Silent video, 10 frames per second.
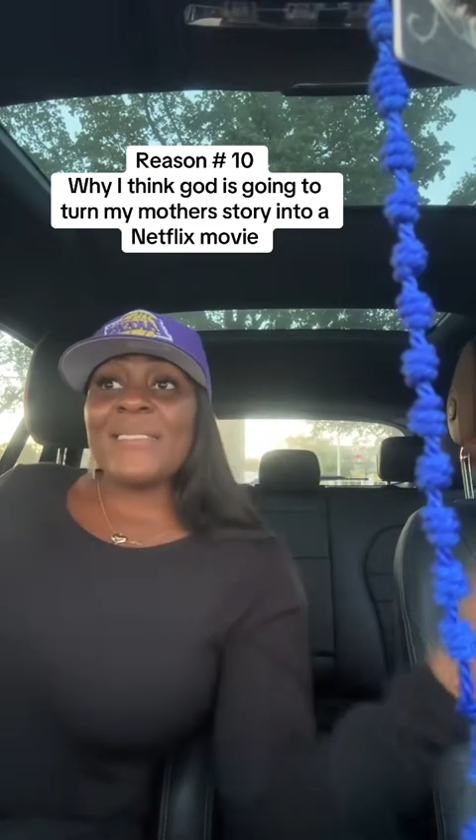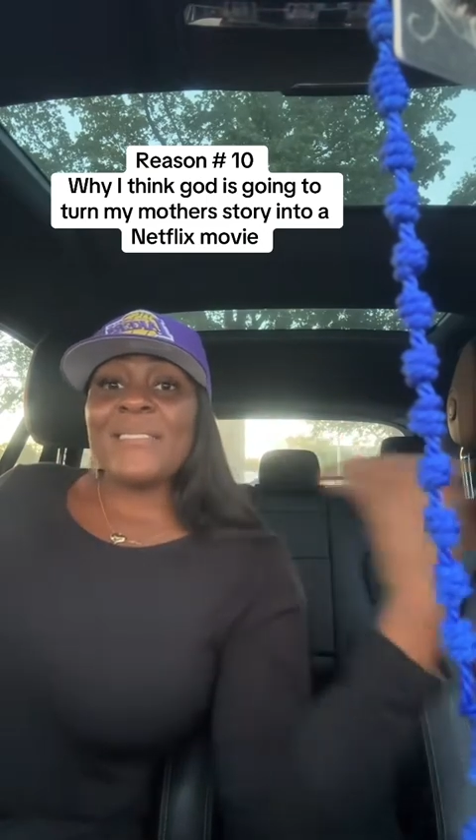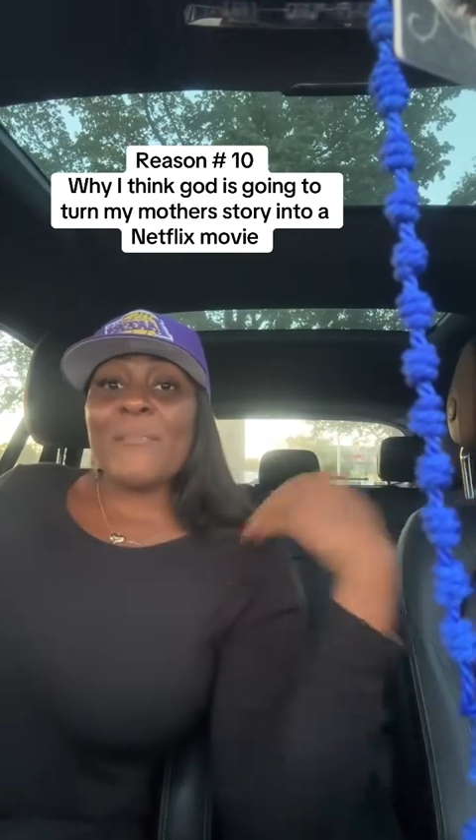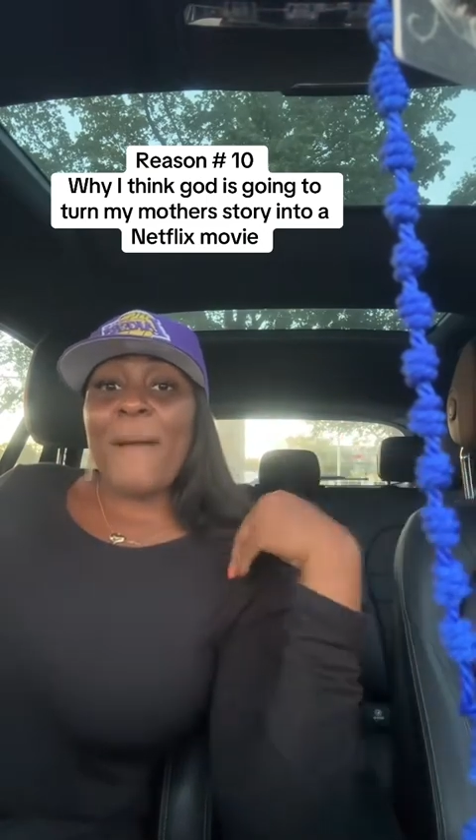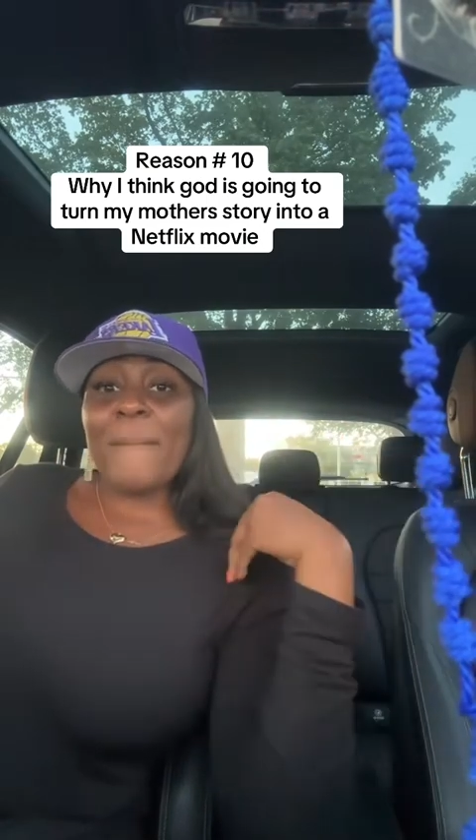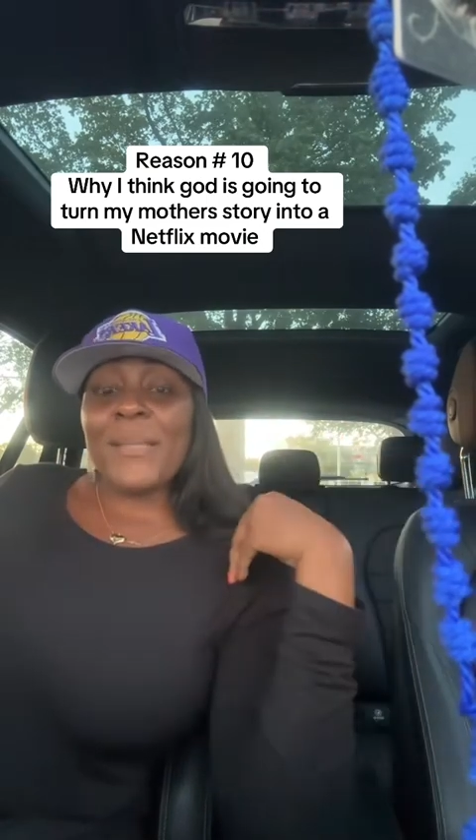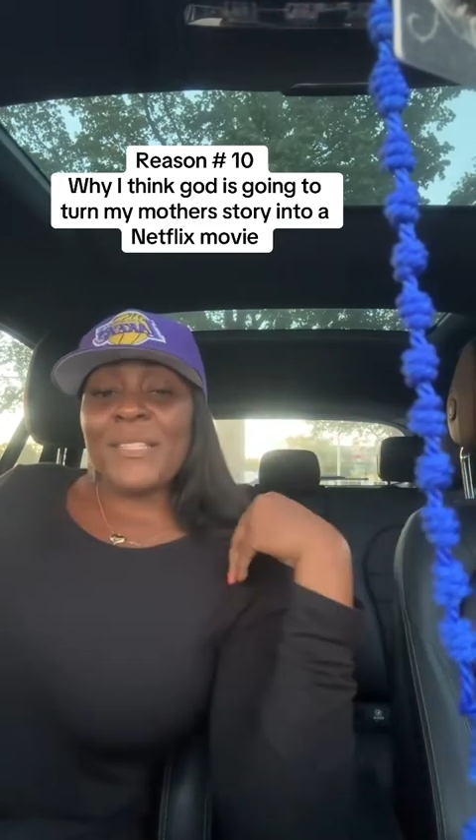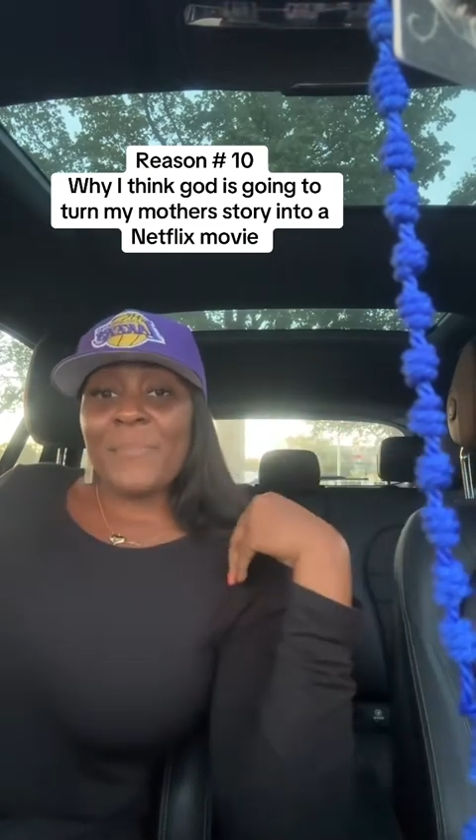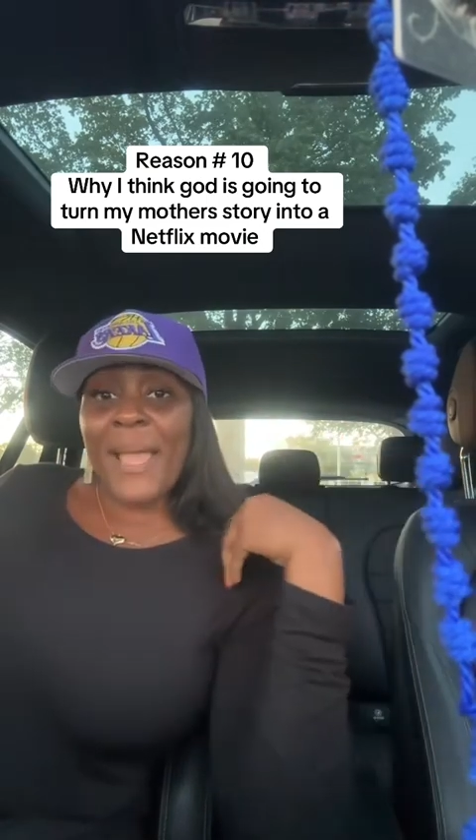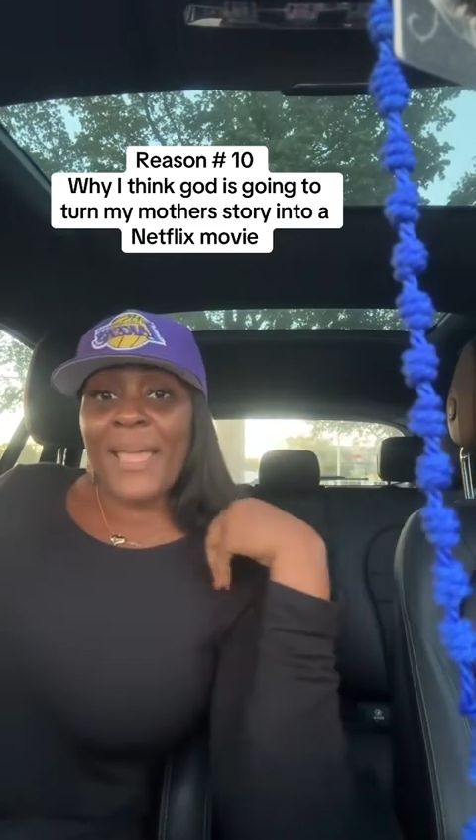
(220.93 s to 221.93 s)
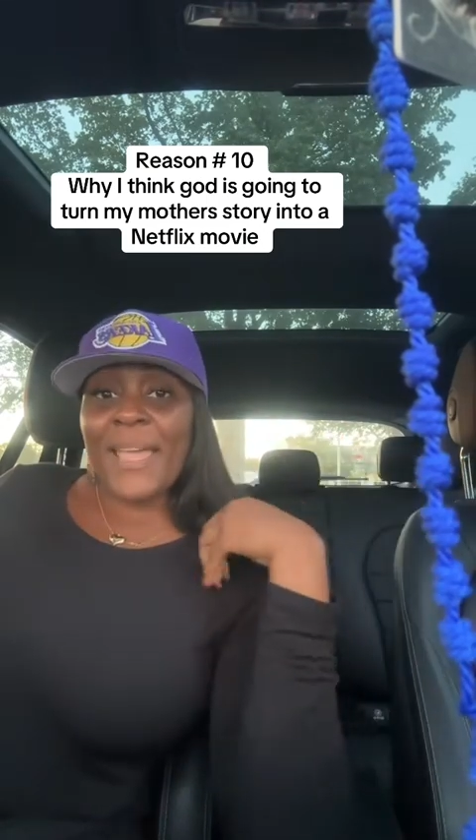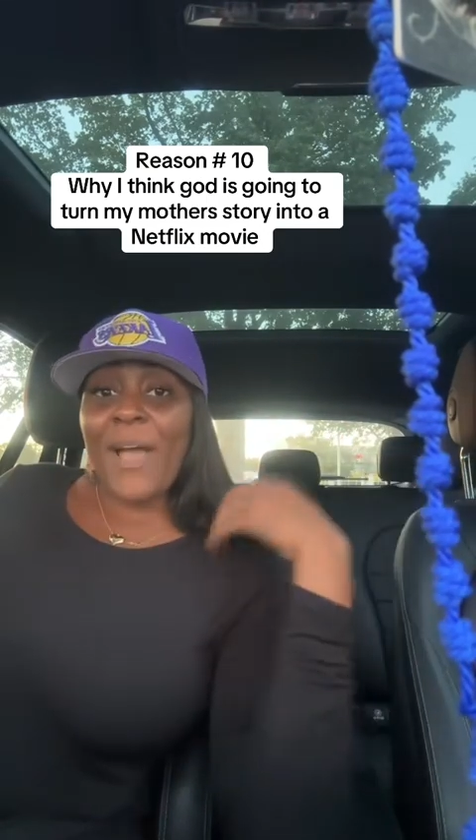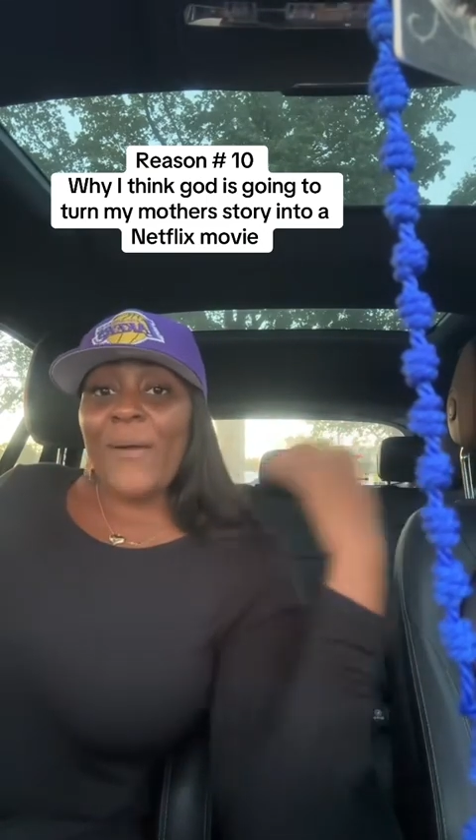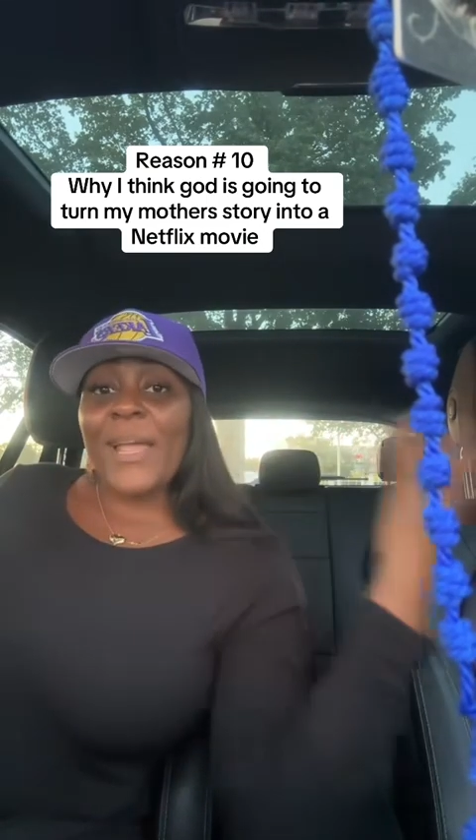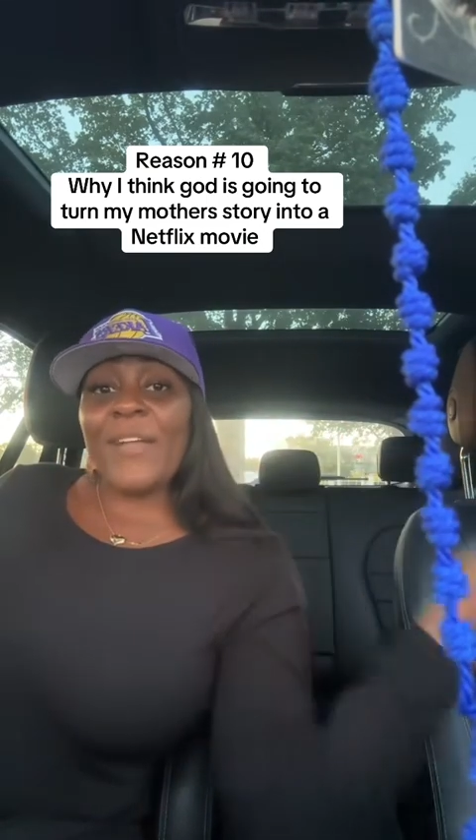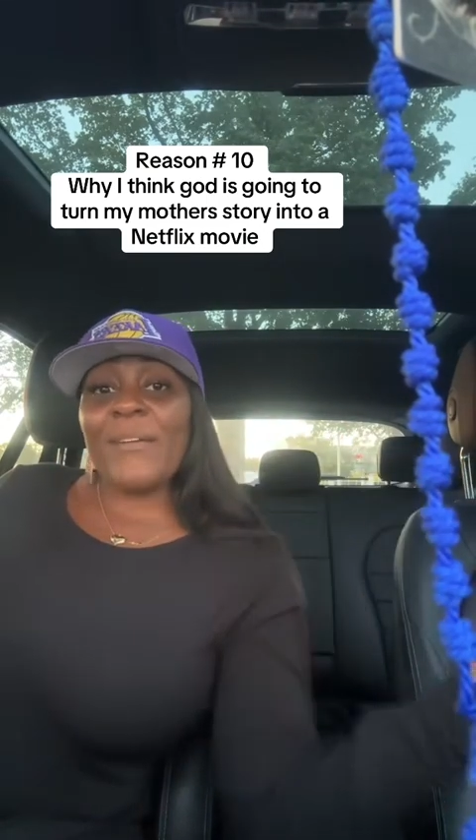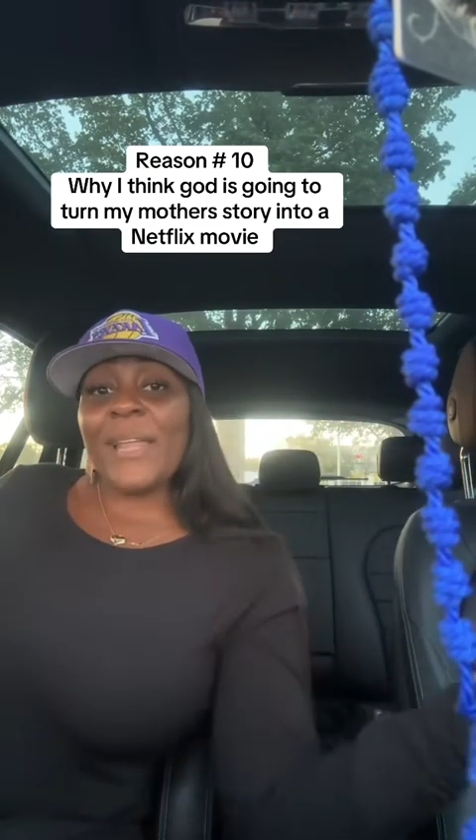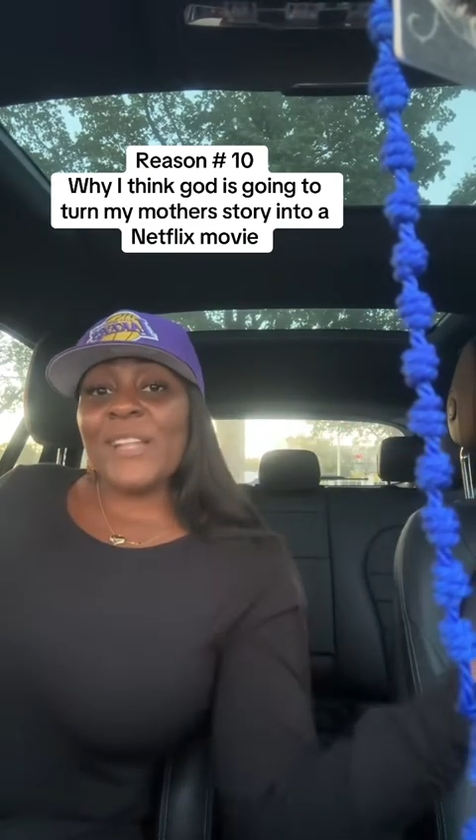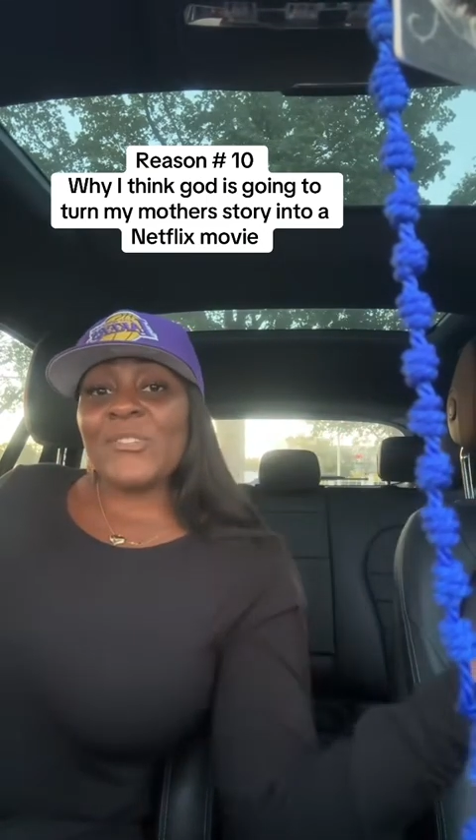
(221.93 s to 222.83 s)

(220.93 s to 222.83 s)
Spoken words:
to my mother's bank account in Grenada,